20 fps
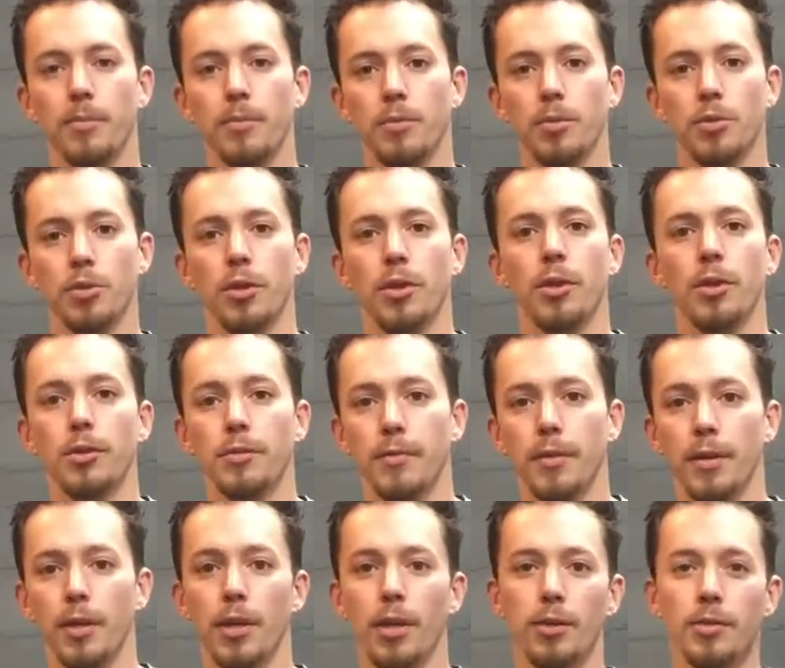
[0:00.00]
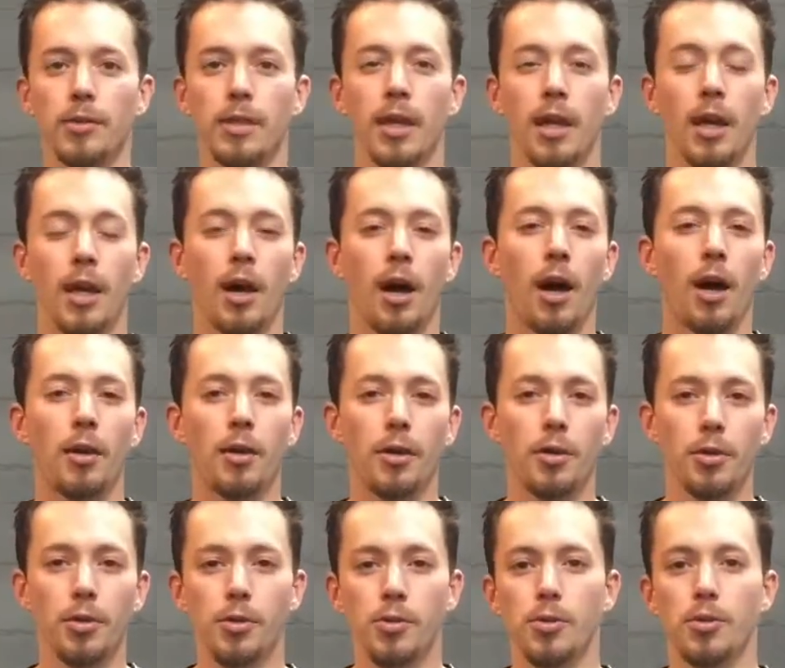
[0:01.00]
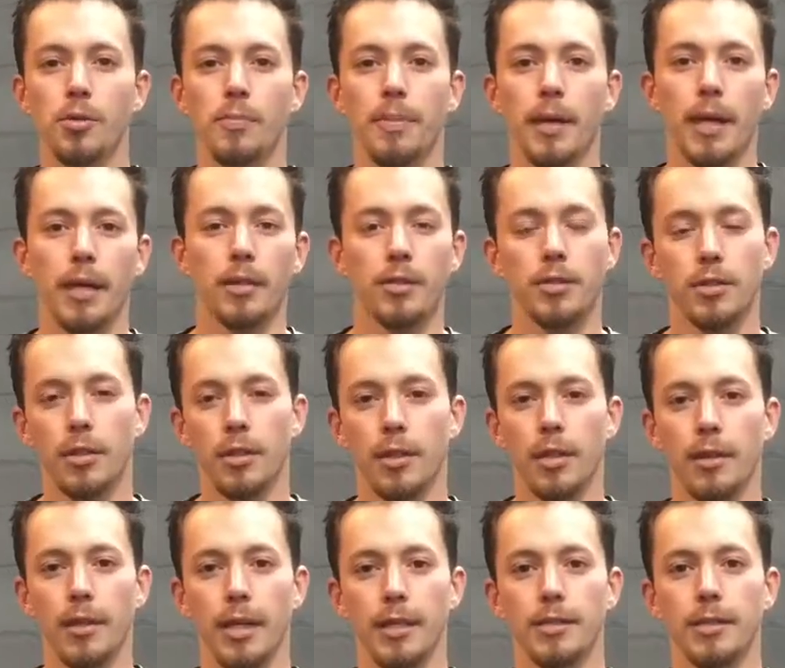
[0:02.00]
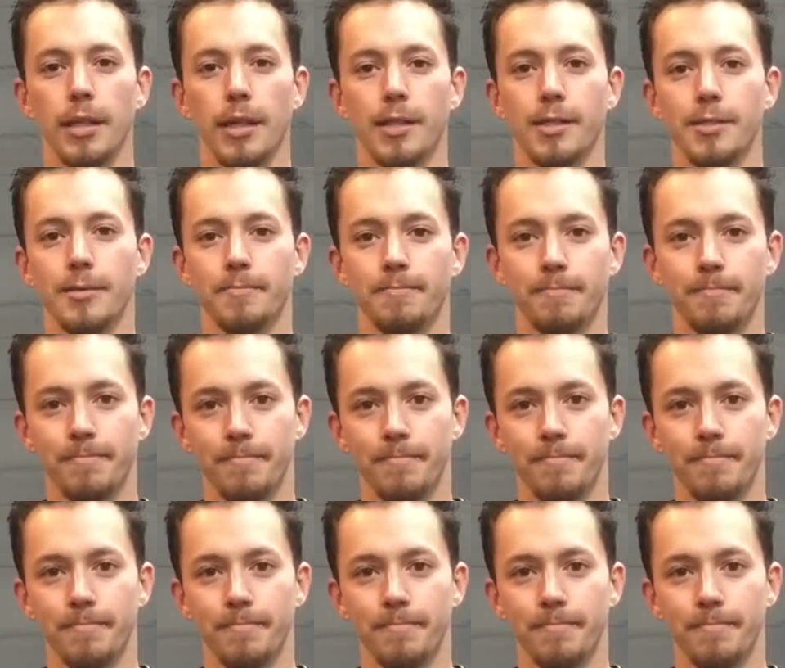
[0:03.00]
We'll show you those videos on our YouTube page. Thanks, guys.